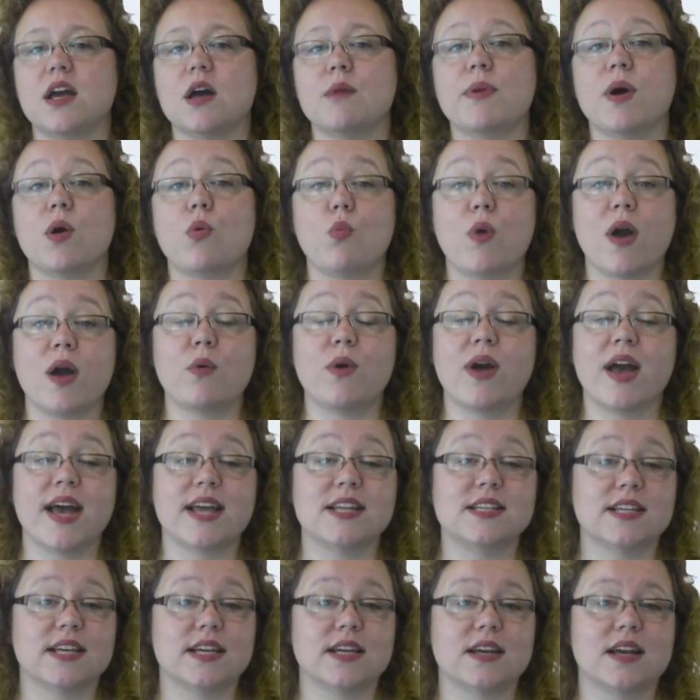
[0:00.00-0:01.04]
about where we're
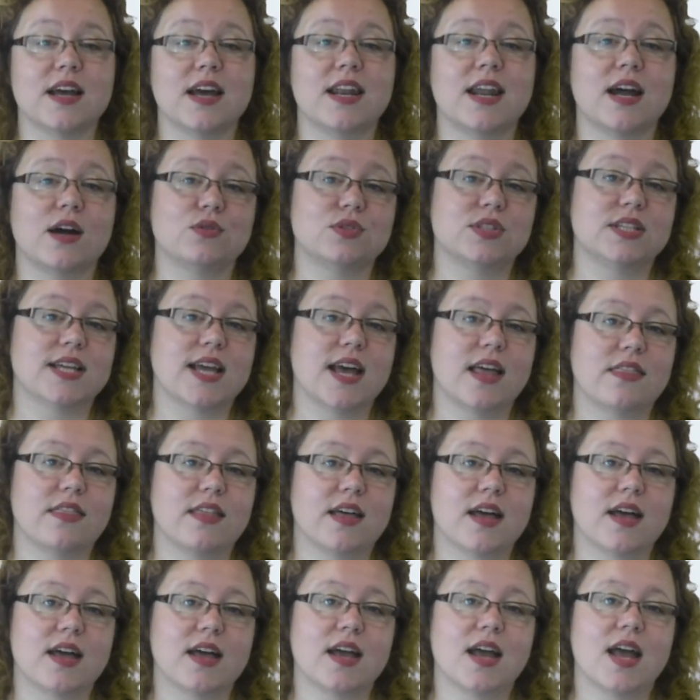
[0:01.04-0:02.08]
heading and how to get
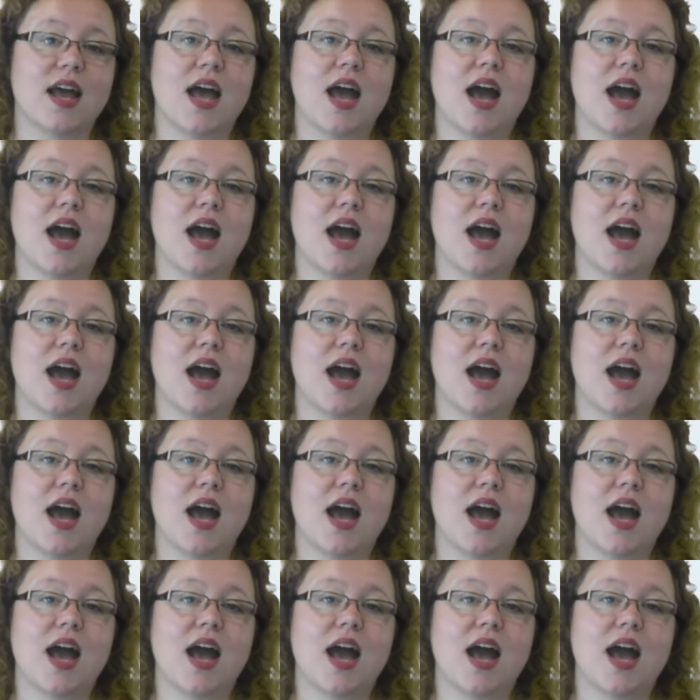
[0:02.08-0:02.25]
there,